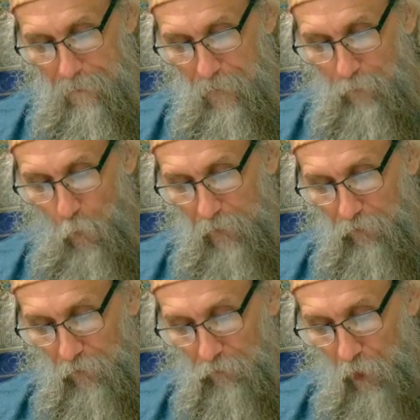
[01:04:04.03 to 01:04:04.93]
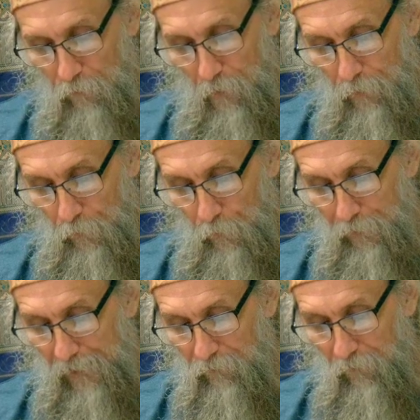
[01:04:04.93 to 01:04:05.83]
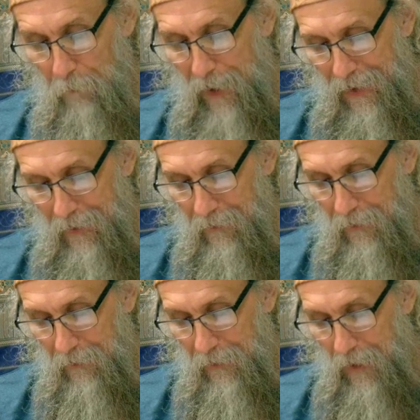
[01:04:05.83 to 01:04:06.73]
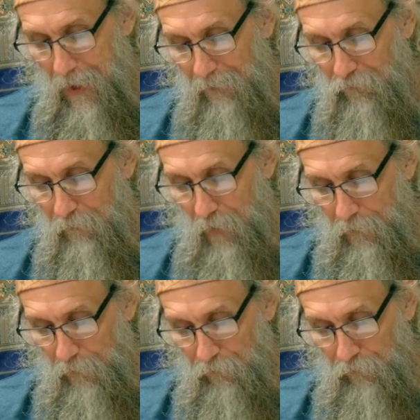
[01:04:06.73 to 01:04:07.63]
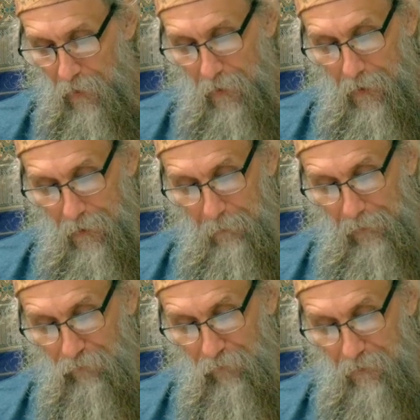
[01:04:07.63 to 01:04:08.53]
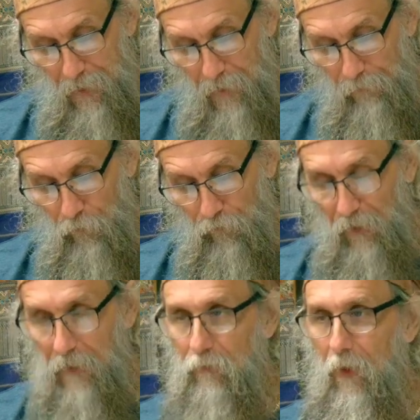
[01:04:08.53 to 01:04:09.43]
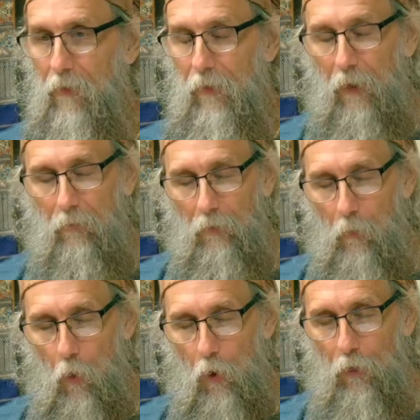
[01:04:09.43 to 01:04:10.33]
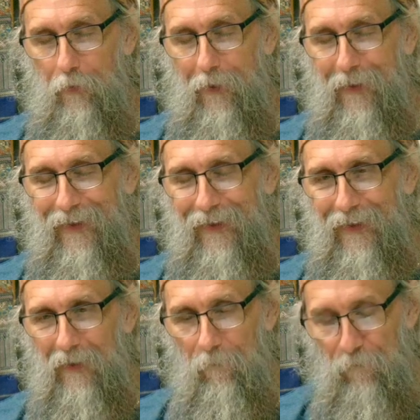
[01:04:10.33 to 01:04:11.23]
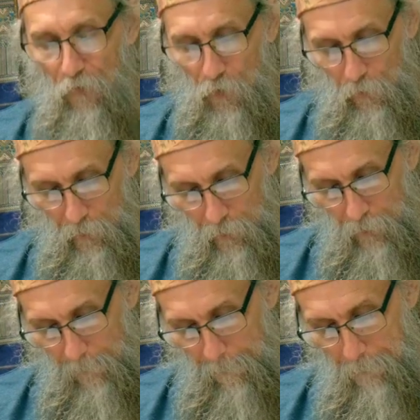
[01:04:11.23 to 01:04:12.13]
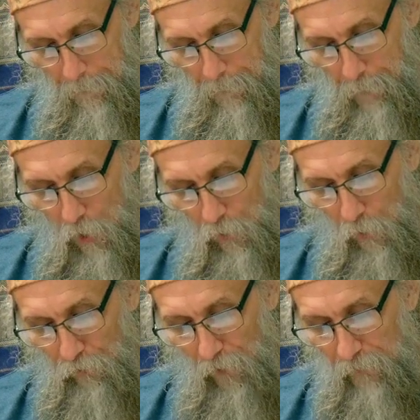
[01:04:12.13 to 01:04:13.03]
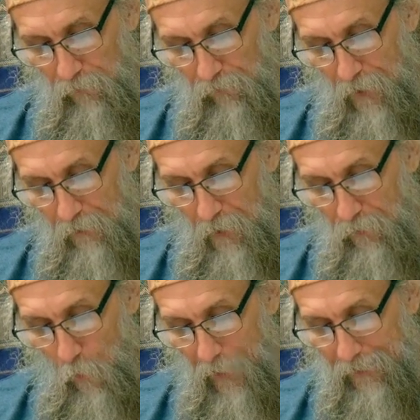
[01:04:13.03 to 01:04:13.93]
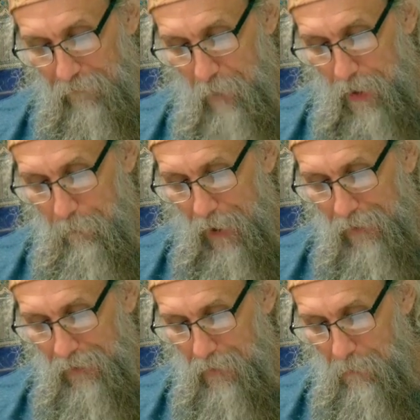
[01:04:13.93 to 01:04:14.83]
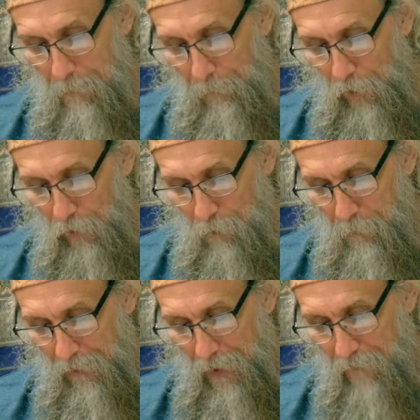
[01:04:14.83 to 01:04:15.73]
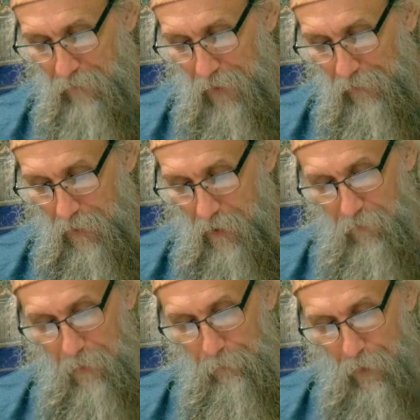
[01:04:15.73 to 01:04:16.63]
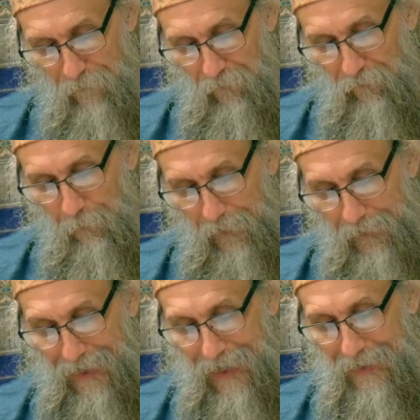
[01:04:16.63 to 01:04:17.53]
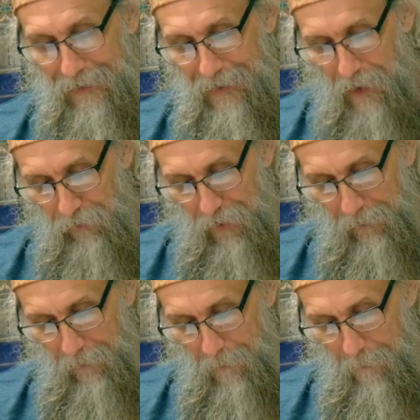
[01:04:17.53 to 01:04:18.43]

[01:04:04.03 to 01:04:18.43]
If one is exalted through deeds of piety in the eyes of others, it means that they have received their reward in full. Paul goes on to say that though I give my body to be burned, but have not love, it profits me nothing.